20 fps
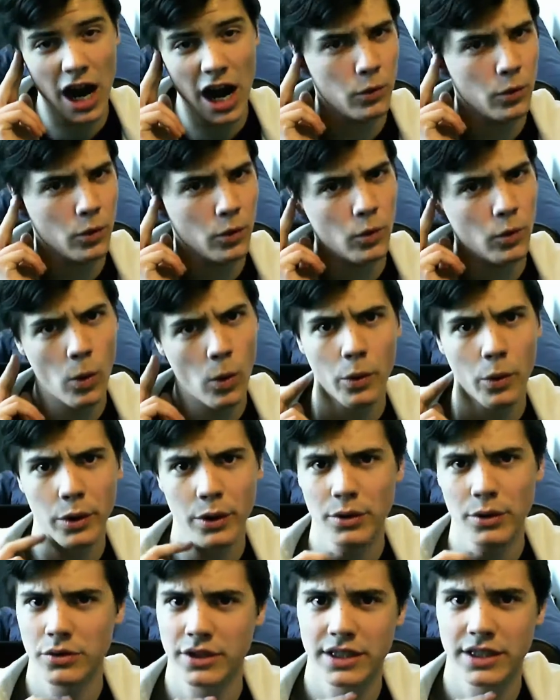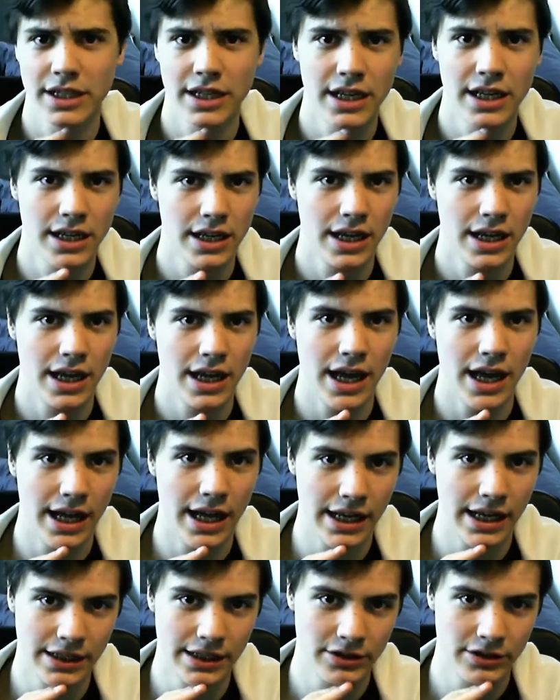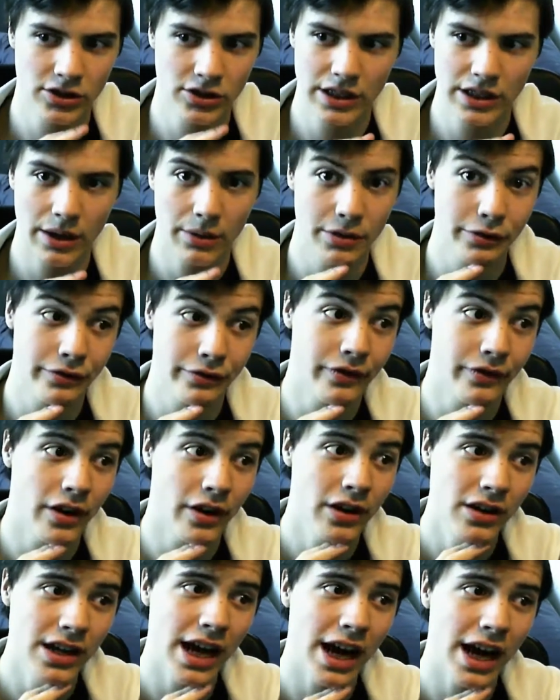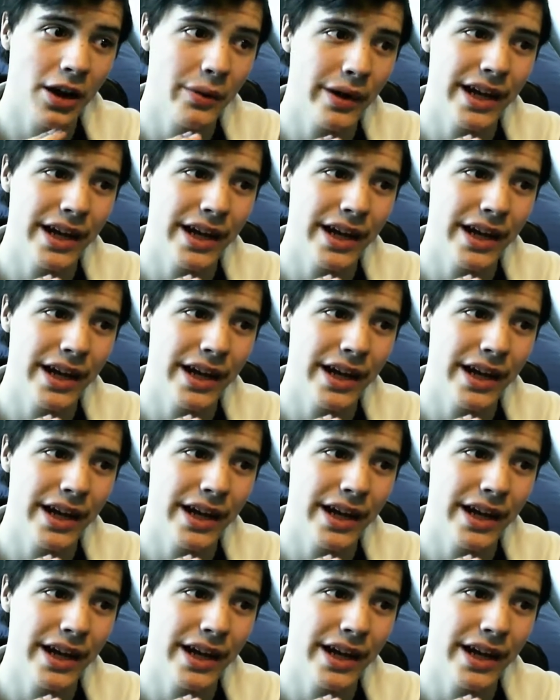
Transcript: Hyrule Warriors, and that was fun.